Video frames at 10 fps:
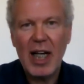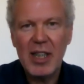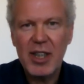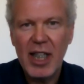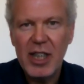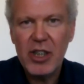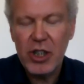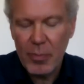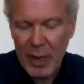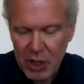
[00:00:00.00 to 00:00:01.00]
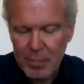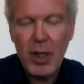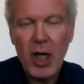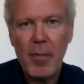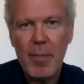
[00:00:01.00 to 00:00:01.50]
that stage, and you mentioned
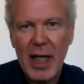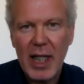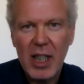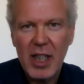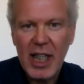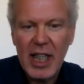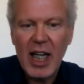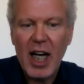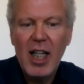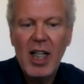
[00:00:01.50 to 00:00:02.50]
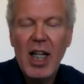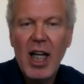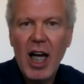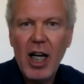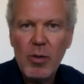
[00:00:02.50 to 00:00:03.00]
Bernard Manning, and he uh,
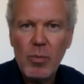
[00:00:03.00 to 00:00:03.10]
uh,